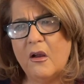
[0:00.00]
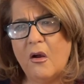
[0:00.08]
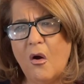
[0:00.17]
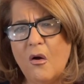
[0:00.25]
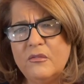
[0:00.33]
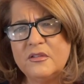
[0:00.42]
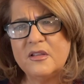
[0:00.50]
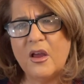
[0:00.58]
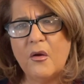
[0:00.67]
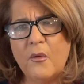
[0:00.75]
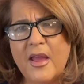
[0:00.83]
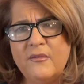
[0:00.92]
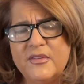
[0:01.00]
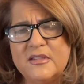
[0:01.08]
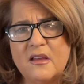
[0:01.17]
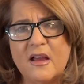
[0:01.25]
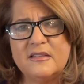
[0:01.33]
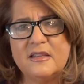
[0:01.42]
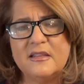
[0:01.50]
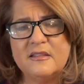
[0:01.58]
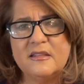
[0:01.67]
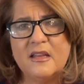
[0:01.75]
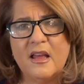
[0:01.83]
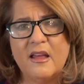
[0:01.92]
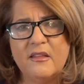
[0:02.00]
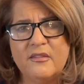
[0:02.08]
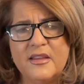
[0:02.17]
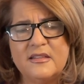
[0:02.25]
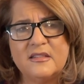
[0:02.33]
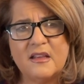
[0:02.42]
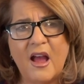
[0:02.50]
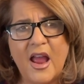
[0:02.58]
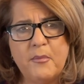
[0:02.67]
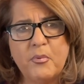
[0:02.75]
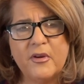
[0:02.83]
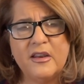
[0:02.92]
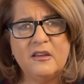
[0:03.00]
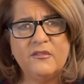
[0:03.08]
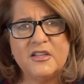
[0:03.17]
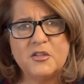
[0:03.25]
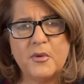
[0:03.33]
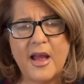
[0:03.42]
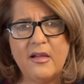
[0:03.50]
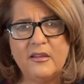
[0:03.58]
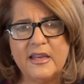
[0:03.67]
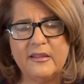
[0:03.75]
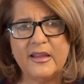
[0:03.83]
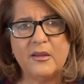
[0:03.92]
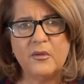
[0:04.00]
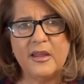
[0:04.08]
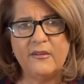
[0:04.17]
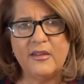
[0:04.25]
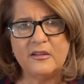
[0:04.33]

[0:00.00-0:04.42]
also emphasizes this hyper individuality like it,